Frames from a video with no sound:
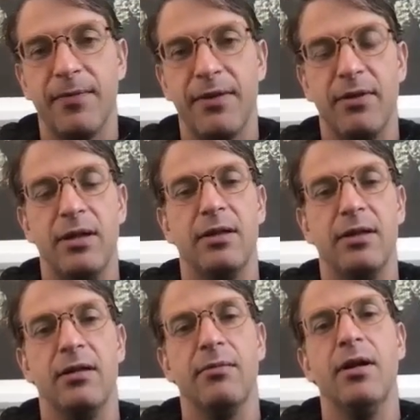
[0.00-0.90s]
right
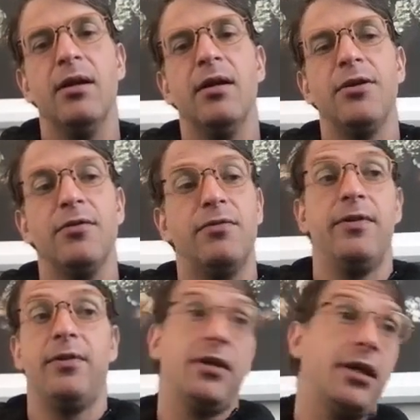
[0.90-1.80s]
um you
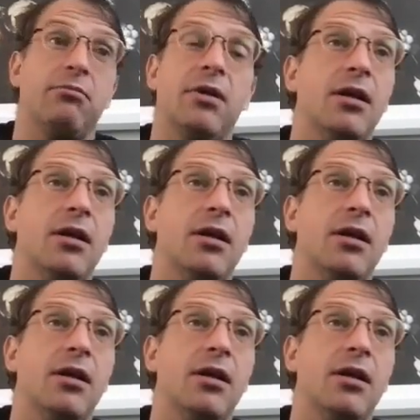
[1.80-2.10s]
find like